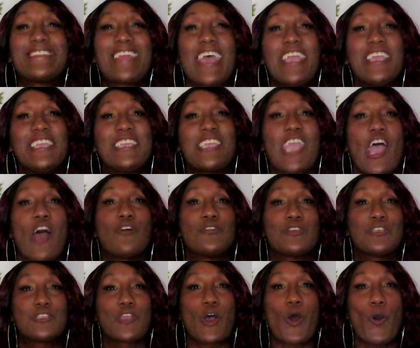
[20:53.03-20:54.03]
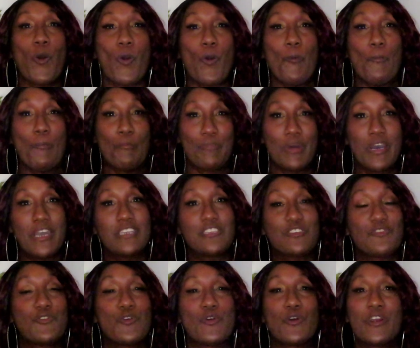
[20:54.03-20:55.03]
Thank y'all so
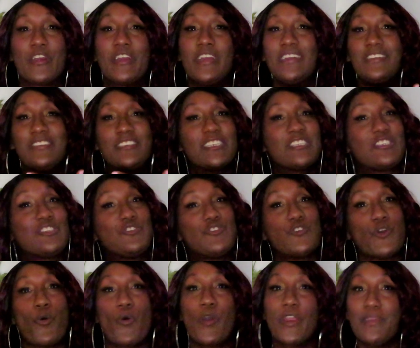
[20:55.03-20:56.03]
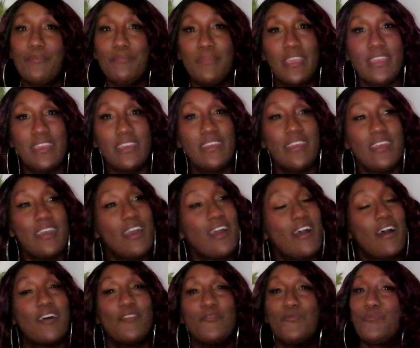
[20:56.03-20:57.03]
much for just joining me,
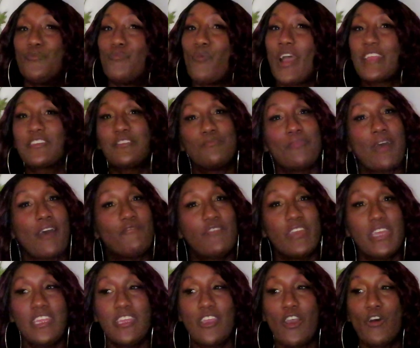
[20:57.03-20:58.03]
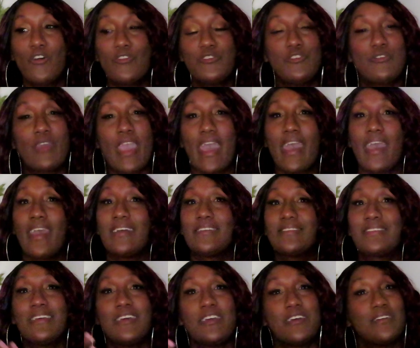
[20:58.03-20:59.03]
watching my video, you
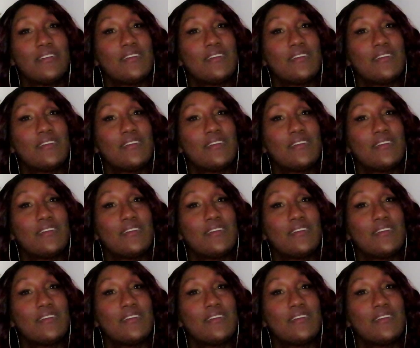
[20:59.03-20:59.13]
guys.